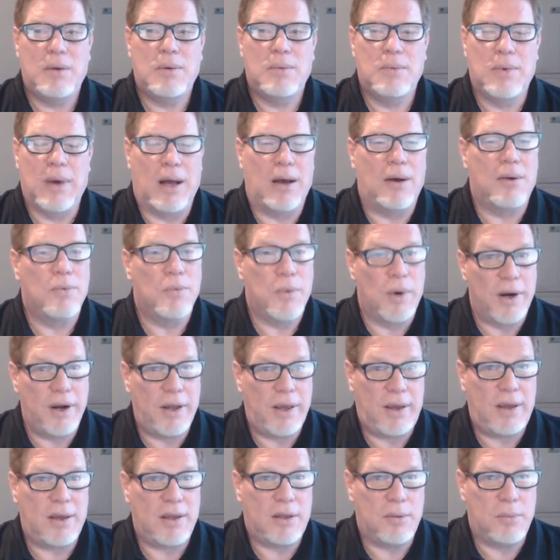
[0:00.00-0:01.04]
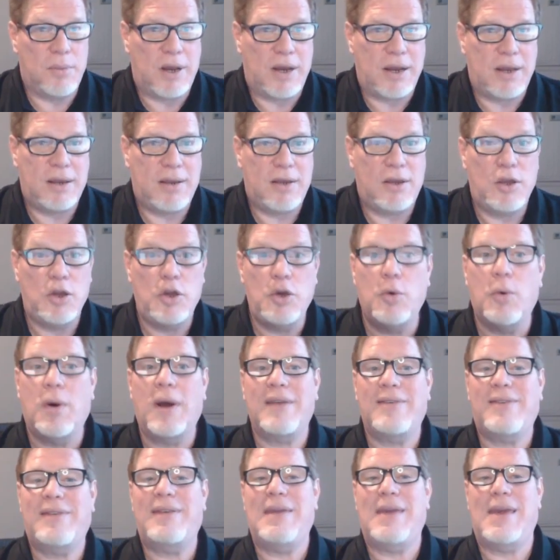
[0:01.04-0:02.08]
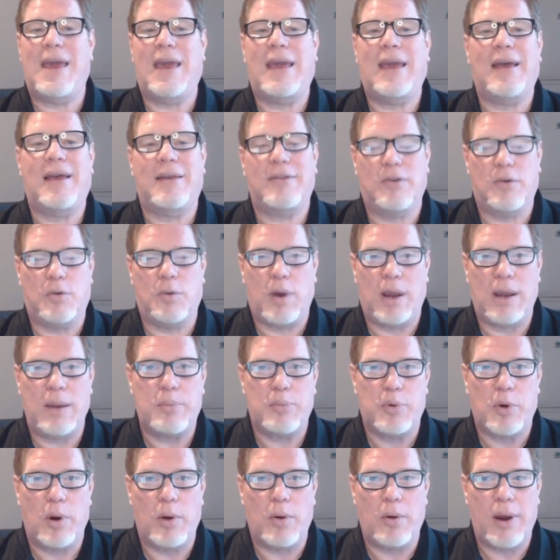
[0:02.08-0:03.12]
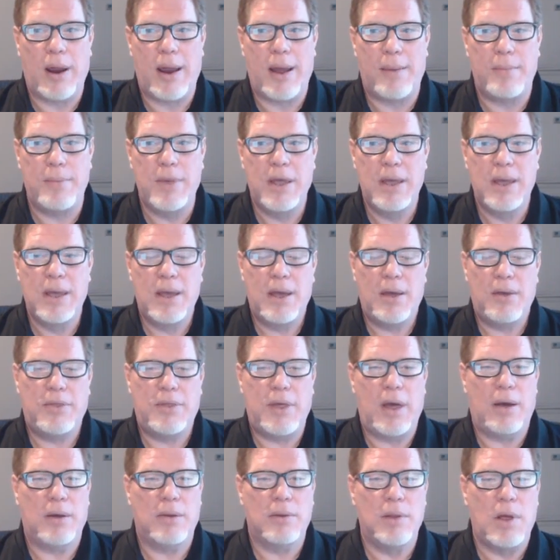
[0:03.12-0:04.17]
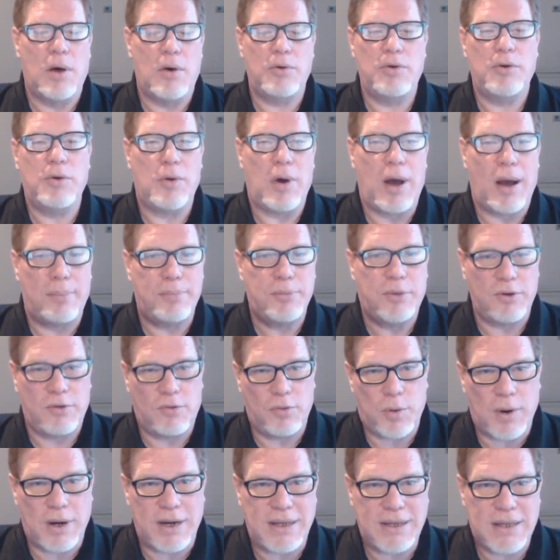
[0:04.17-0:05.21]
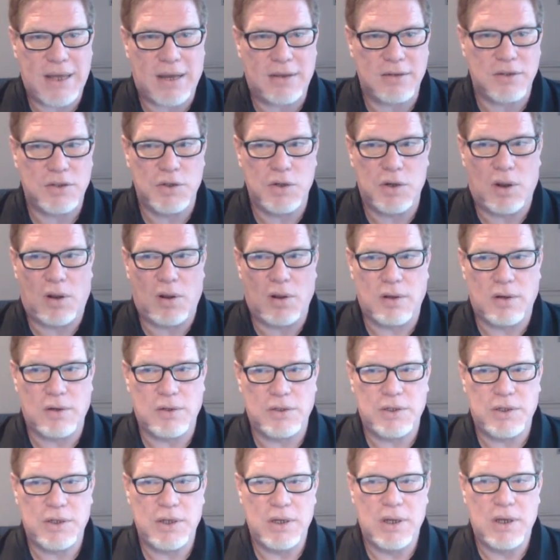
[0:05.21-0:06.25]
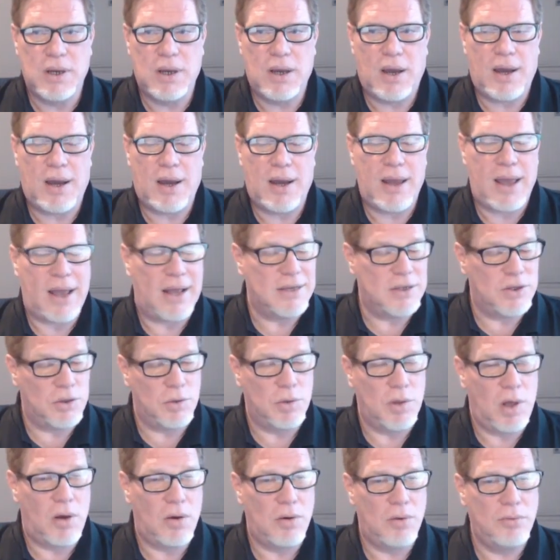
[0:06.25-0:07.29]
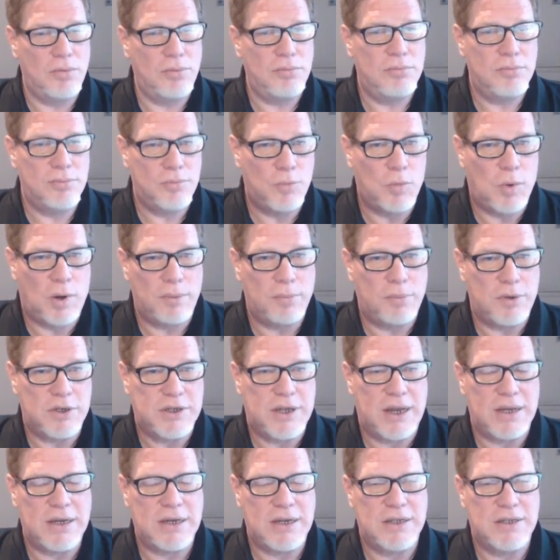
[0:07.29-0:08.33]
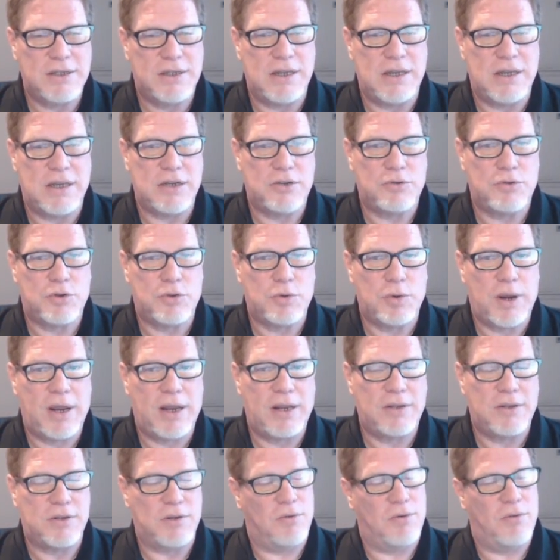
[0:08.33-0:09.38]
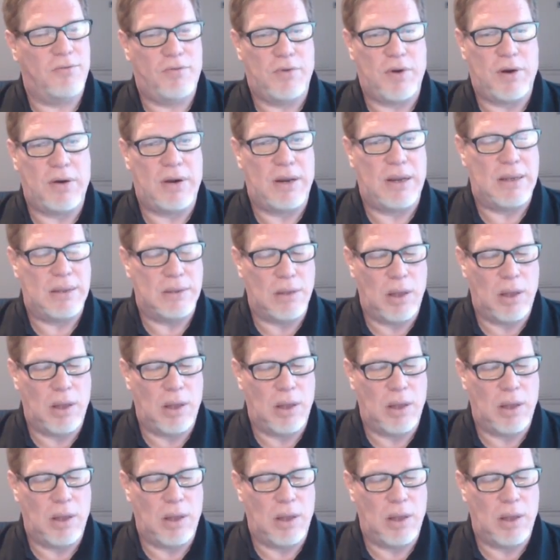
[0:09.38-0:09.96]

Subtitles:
Well, where do you get the money? USDA has a great program. They'll loan you up to $20,000 as a loan. 1% is the interest rate, so a very